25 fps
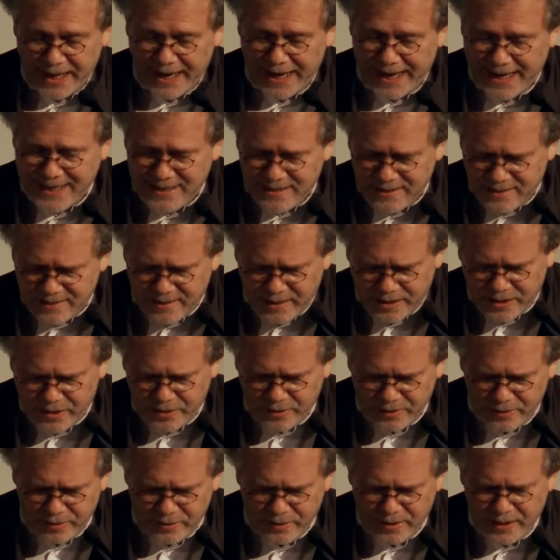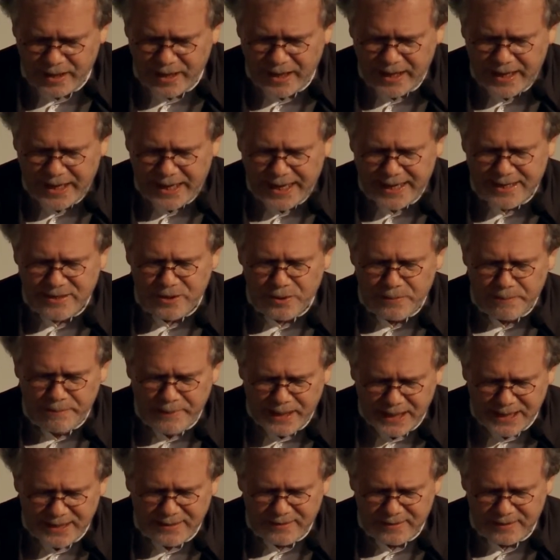and second, as a
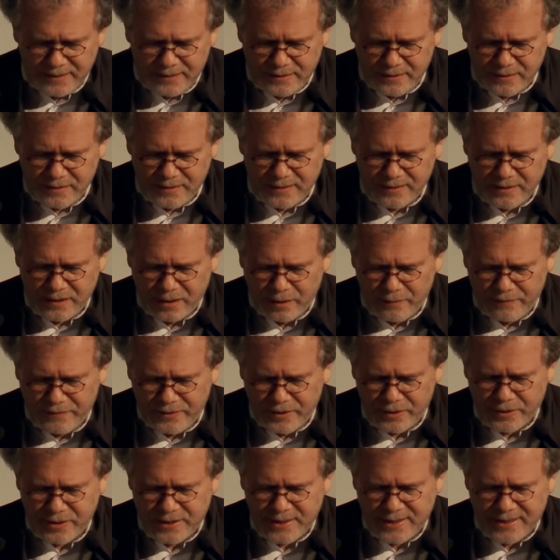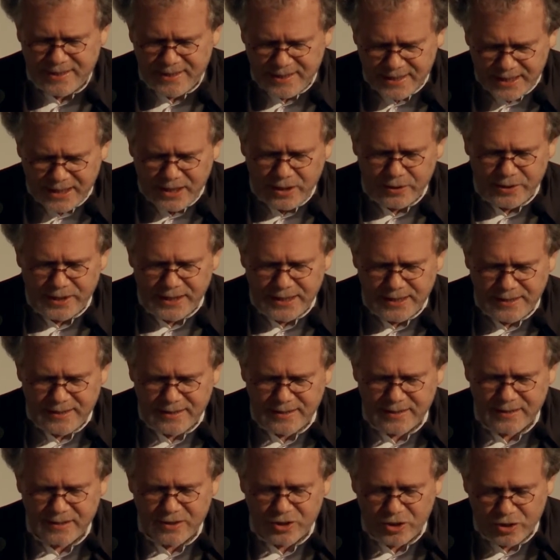militant of the
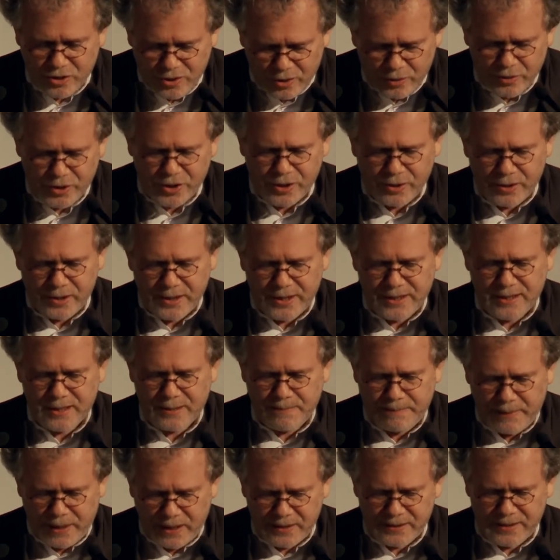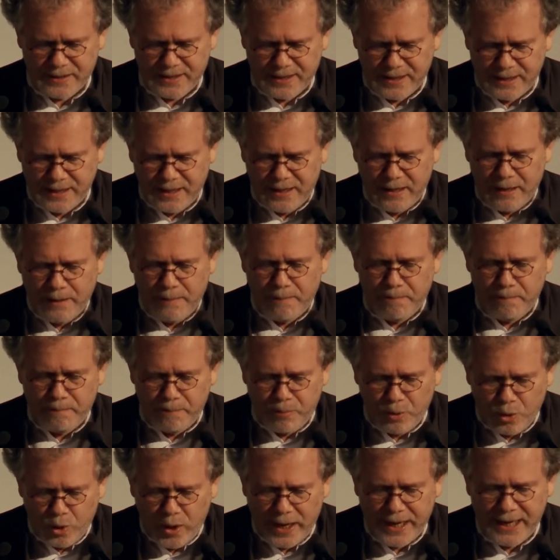Zionist Socialist Party,
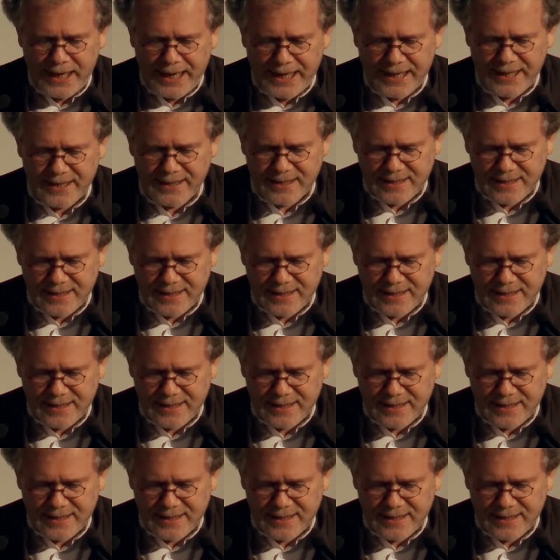Poalei